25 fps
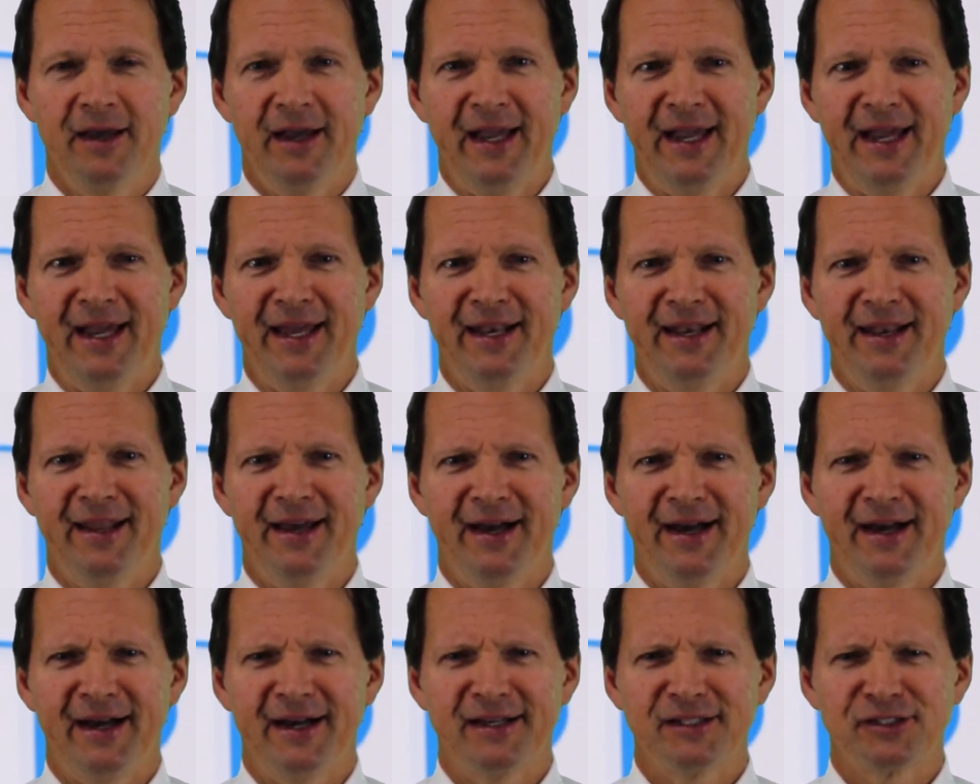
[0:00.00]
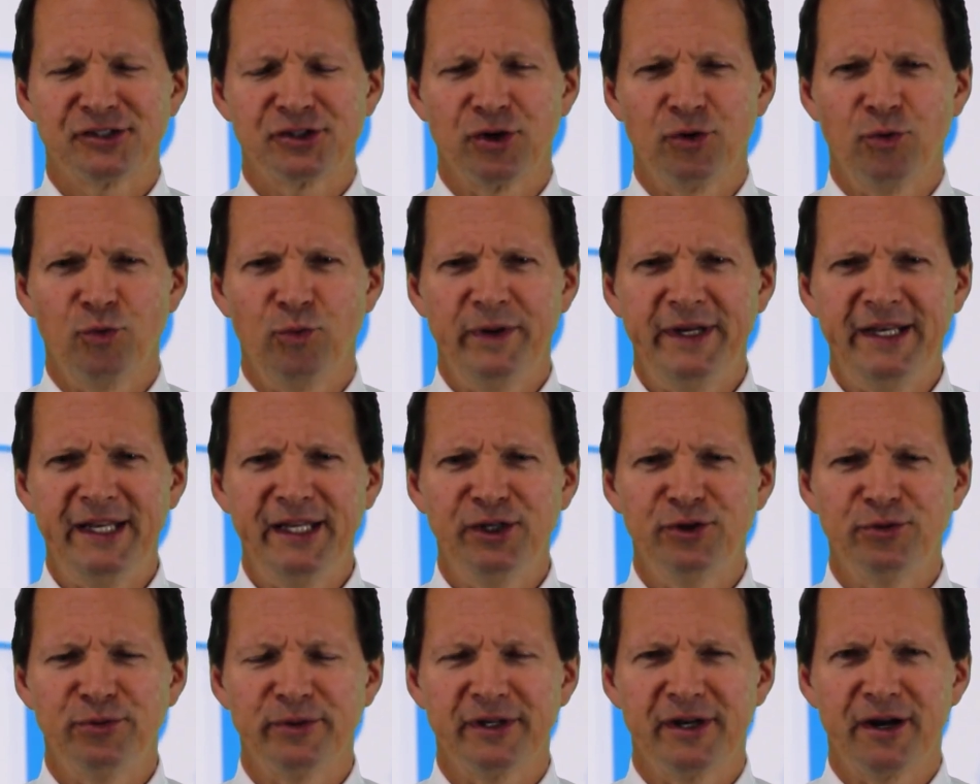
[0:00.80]
And so we
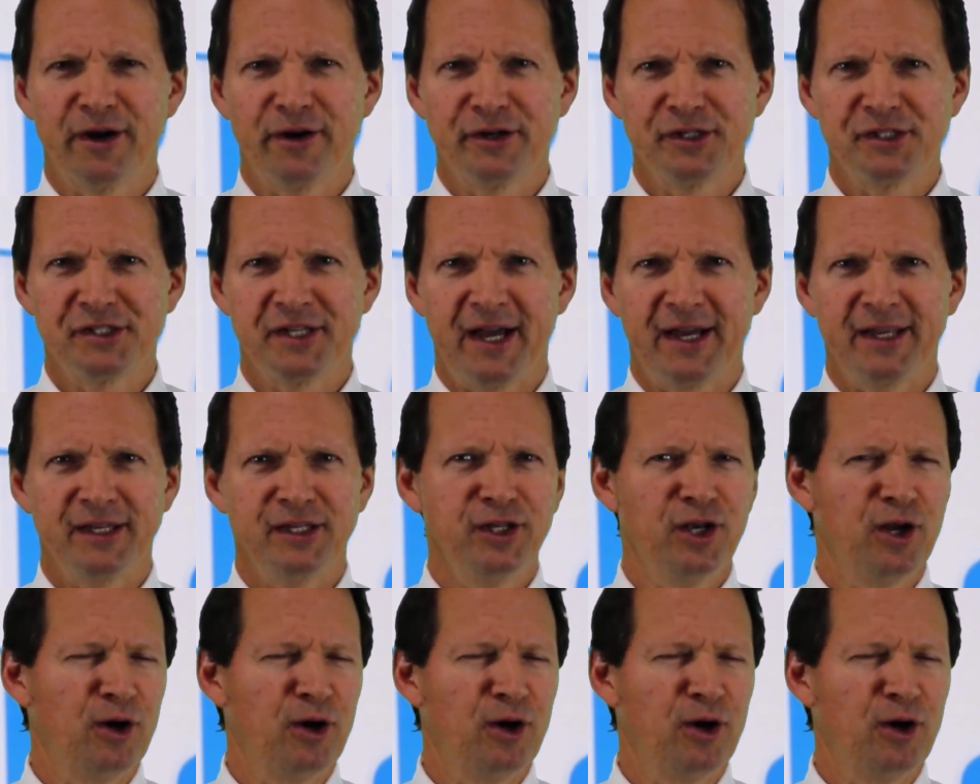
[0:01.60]
need to encourage that.